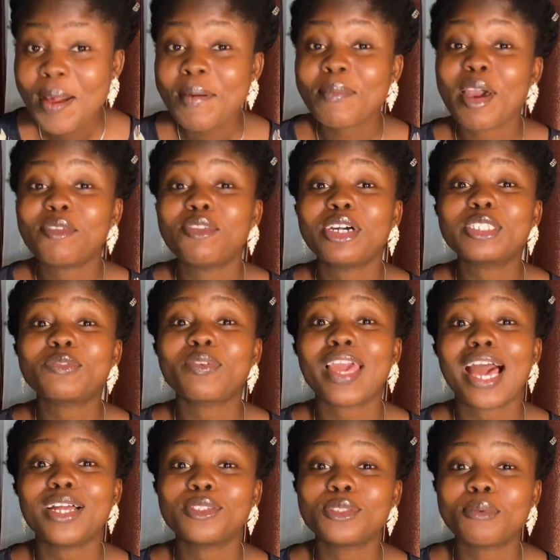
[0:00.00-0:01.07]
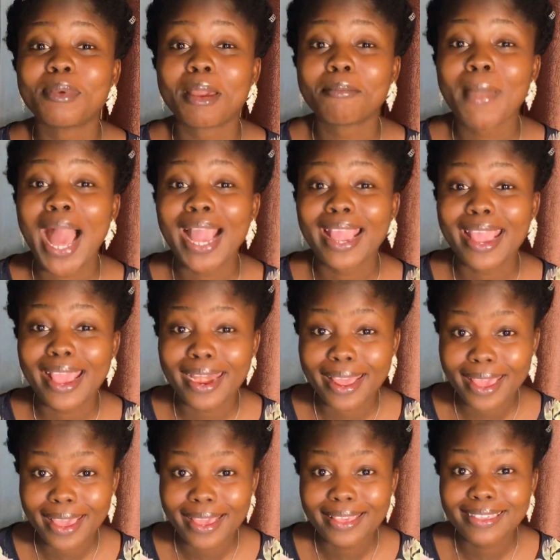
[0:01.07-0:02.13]
my first fear had to be
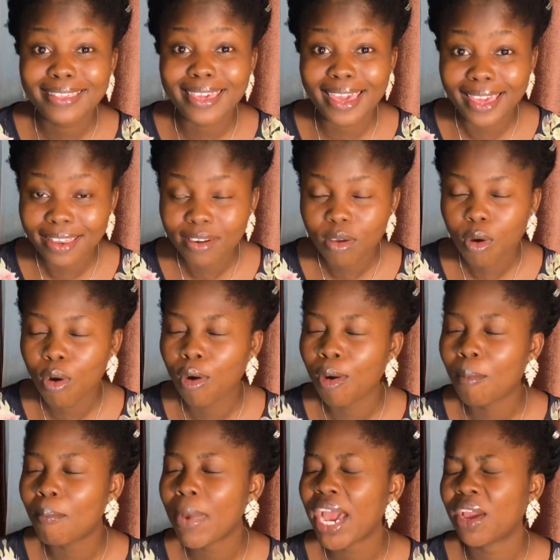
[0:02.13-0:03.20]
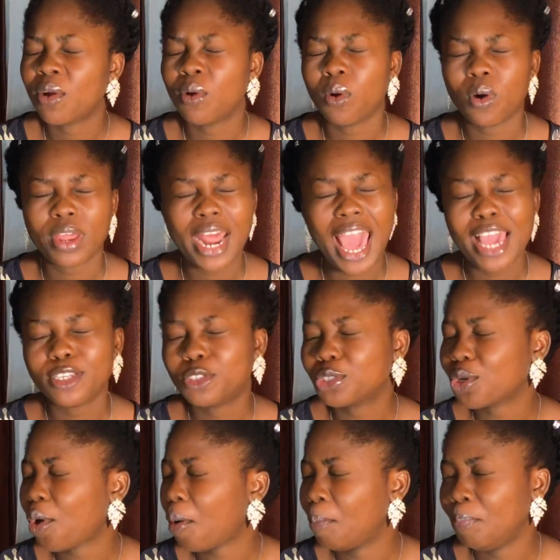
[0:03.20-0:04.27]
pankere cane. Oh my god, I chop